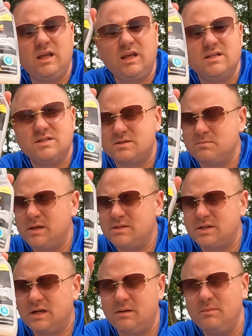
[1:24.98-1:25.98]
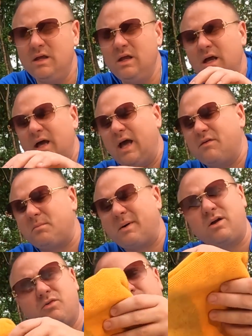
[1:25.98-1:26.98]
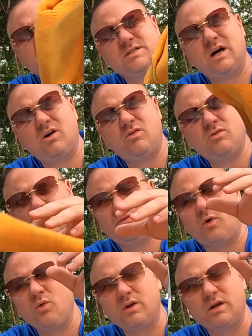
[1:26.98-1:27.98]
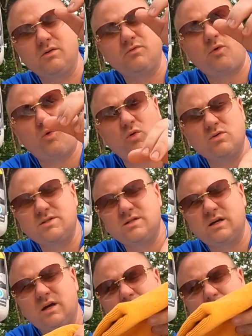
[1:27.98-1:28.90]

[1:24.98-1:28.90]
is mix it up. I have a microfiber towel folded in fours.